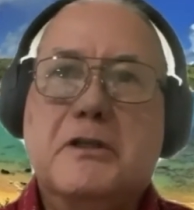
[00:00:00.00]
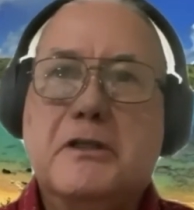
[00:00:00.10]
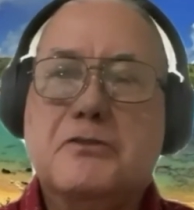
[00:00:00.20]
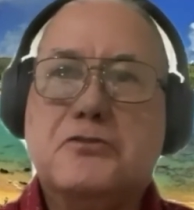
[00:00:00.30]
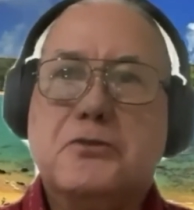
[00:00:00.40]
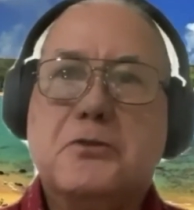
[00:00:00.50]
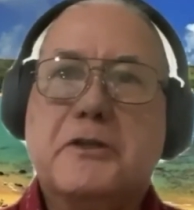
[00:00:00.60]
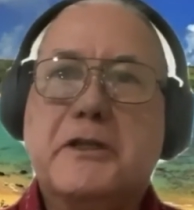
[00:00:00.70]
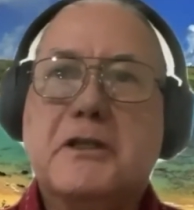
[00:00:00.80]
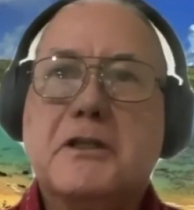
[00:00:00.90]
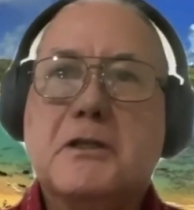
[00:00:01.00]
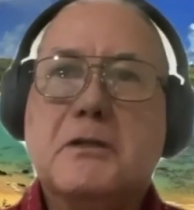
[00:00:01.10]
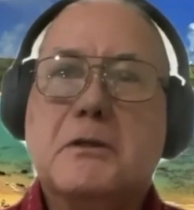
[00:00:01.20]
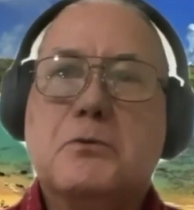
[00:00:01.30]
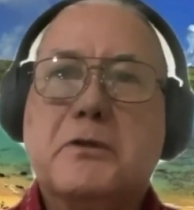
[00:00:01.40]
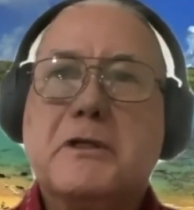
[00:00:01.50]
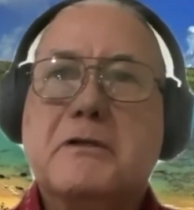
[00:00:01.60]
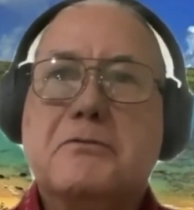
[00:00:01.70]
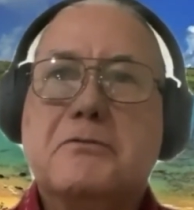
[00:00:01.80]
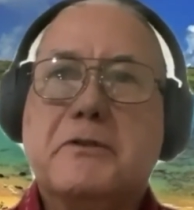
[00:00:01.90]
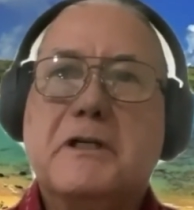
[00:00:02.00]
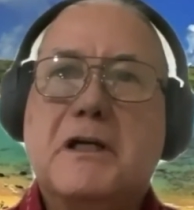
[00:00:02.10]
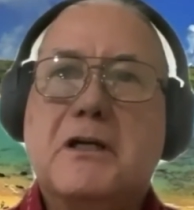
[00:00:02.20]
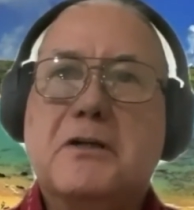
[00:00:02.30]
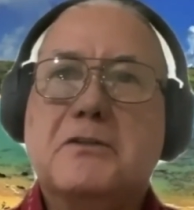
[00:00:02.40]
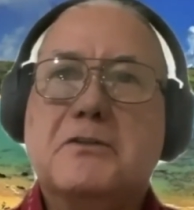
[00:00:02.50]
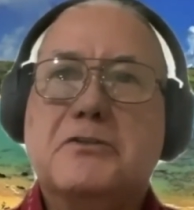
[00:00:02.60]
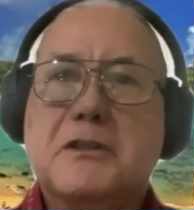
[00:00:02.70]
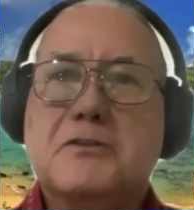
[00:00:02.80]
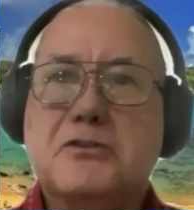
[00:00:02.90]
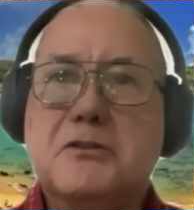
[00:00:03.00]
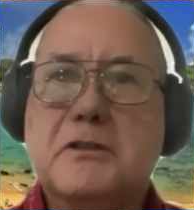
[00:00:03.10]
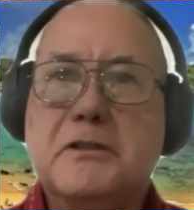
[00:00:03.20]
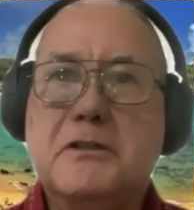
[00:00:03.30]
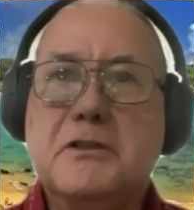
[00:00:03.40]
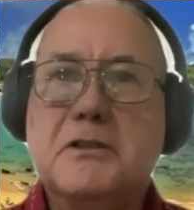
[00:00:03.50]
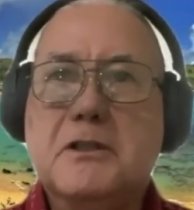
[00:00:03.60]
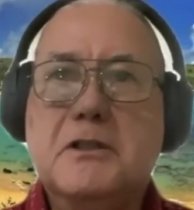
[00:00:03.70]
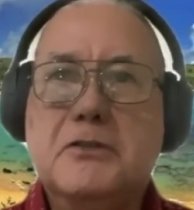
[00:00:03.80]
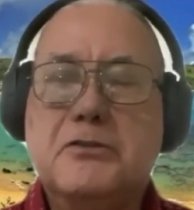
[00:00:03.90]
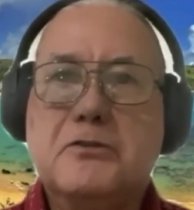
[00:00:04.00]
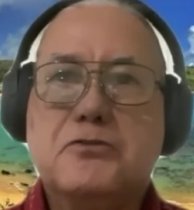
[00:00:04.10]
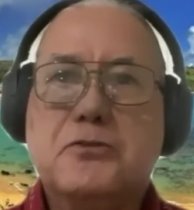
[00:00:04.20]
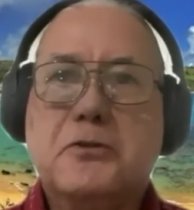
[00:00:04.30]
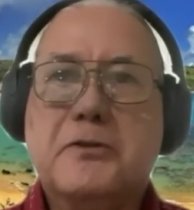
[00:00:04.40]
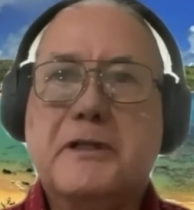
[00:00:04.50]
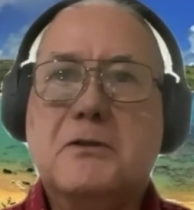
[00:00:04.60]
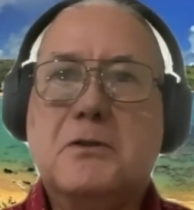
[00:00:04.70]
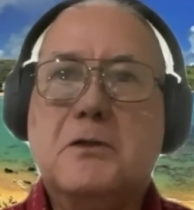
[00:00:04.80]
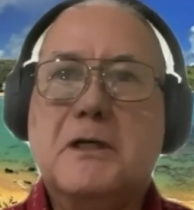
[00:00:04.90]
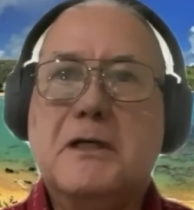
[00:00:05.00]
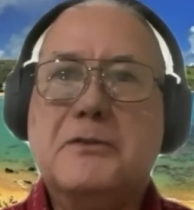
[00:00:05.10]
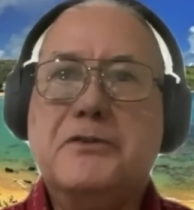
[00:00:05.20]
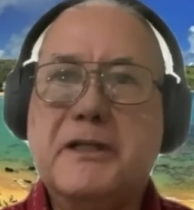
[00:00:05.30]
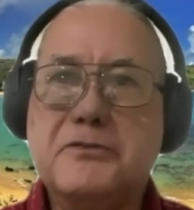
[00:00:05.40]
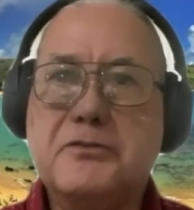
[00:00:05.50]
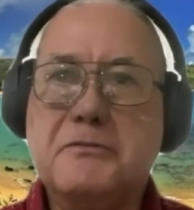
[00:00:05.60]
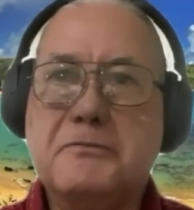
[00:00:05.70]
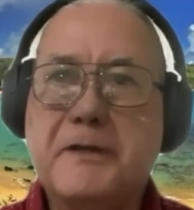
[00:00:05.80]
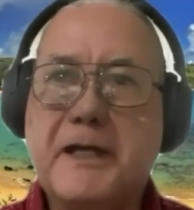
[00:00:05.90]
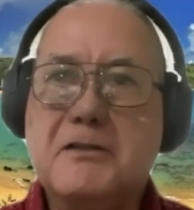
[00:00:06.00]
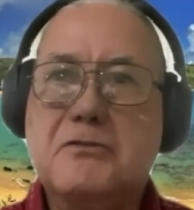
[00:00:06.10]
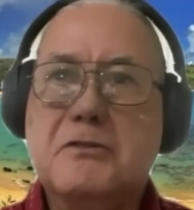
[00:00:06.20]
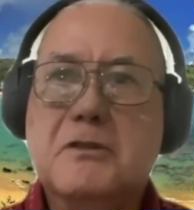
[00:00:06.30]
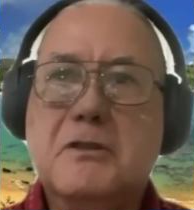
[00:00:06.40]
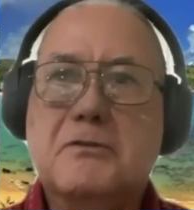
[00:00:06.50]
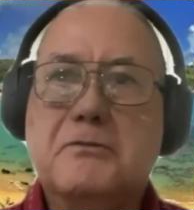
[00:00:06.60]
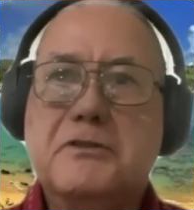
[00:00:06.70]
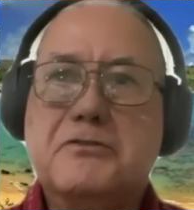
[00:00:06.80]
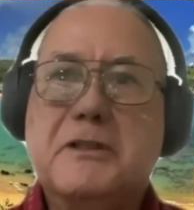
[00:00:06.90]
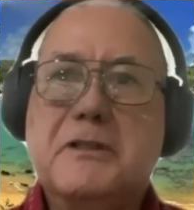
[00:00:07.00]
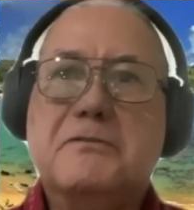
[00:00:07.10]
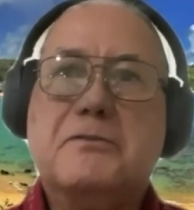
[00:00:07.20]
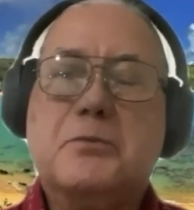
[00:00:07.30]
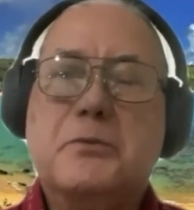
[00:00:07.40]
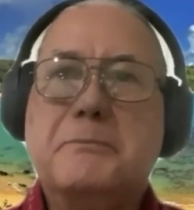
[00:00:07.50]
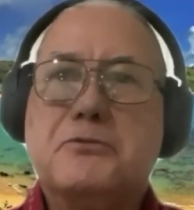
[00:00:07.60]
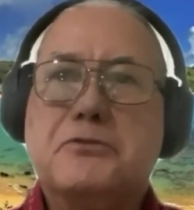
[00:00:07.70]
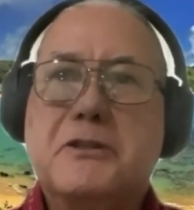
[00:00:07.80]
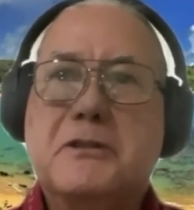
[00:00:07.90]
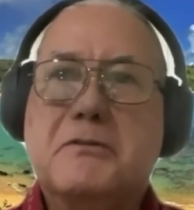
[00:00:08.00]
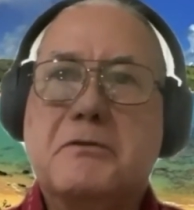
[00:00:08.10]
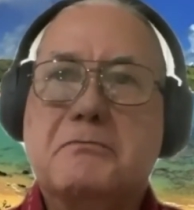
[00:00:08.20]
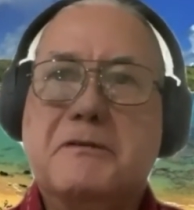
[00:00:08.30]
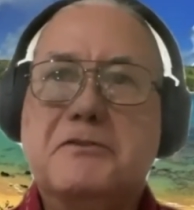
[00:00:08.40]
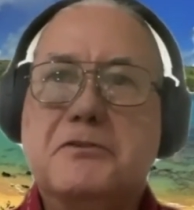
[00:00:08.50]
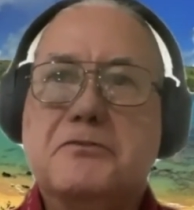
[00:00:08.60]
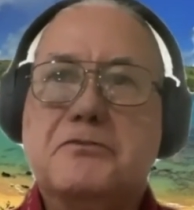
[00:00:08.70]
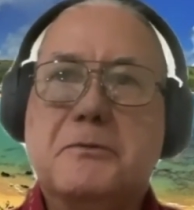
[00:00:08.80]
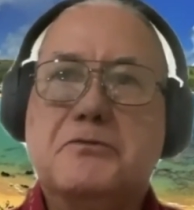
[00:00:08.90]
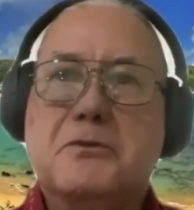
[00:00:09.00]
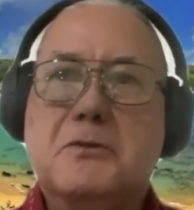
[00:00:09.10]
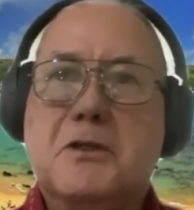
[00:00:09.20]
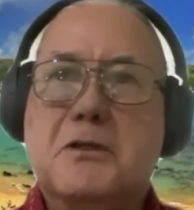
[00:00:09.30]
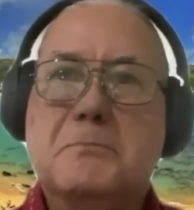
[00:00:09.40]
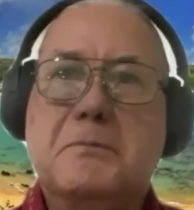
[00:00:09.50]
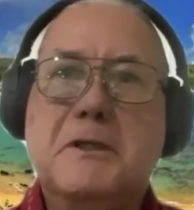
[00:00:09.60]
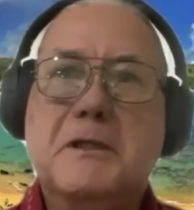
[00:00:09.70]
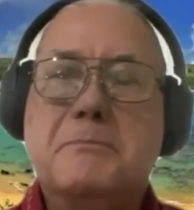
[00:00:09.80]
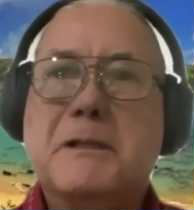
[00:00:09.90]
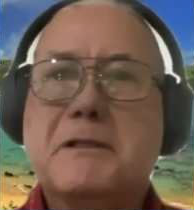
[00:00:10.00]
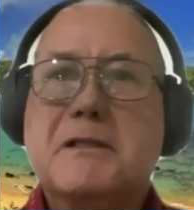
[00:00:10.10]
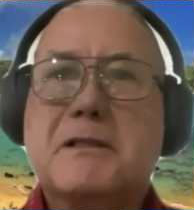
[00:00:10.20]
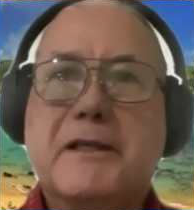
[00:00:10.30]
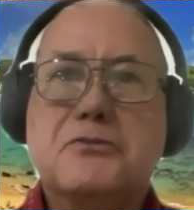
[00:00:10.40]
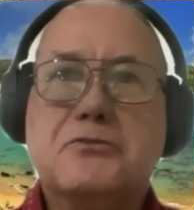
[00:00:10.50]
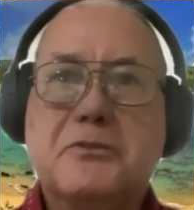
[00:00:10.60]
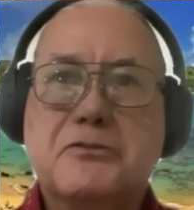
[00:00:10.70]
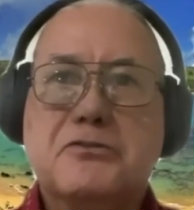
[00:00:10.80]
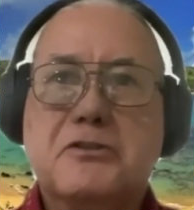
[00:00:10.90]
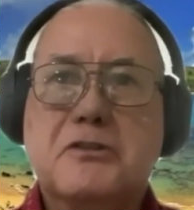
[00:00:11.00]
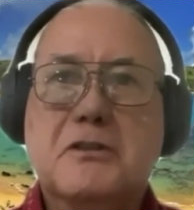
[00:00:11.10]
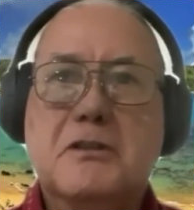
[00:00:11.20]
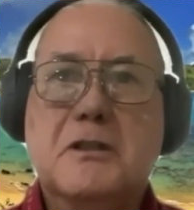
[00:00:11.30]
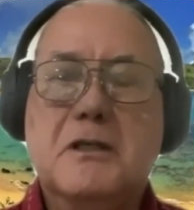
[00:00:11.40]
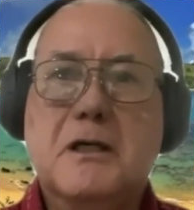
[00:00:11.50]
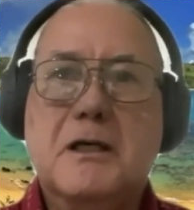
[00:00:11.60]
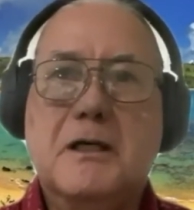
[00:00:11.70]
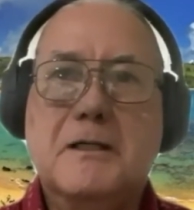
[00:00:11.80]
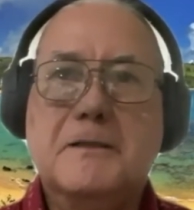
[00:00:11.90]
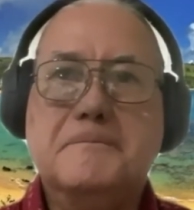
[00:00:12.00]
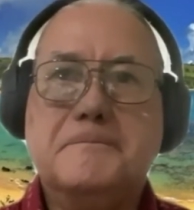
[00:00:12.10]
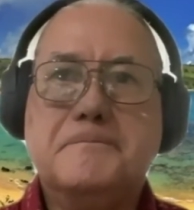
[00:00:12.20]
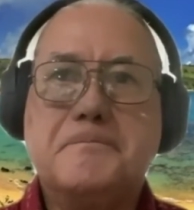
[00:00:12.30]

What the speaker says: ensuring and working very hard and diligently to ensure that OHA does in fact receive 20% of the revenues from the so-called public land trust. I